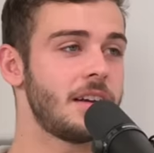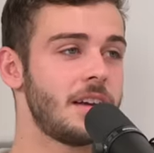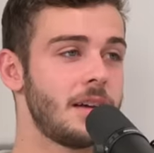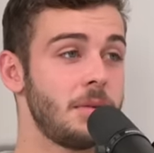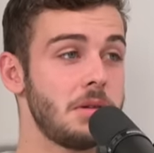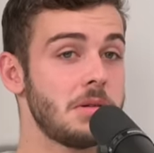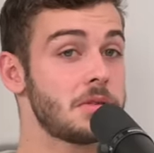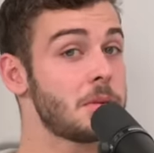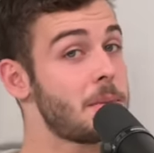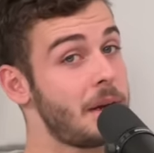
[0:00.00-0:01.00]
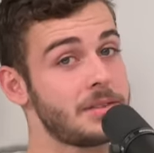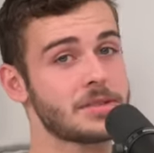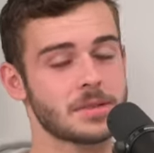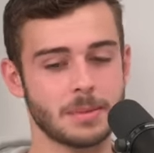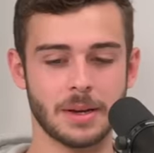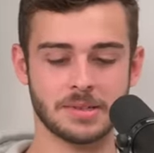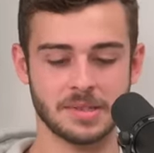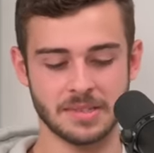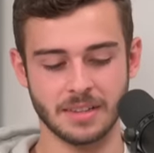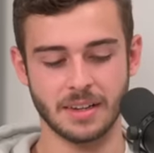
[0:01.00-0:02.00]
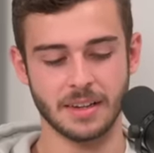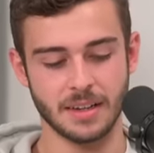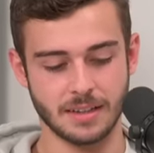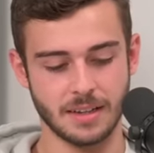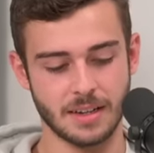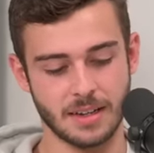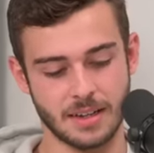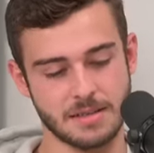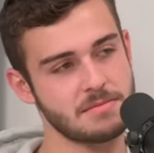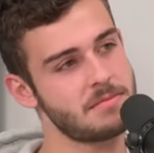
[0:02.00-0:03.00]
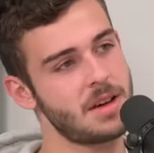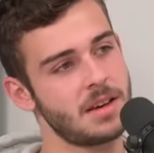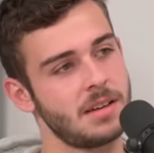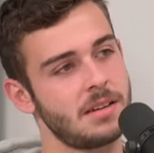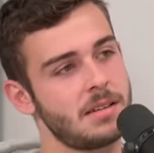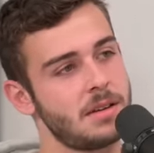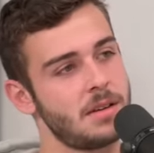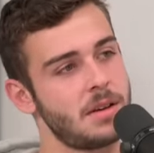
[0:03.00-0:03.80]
Uh, we do have some amazing spaces. Oh, uh, uh, mine.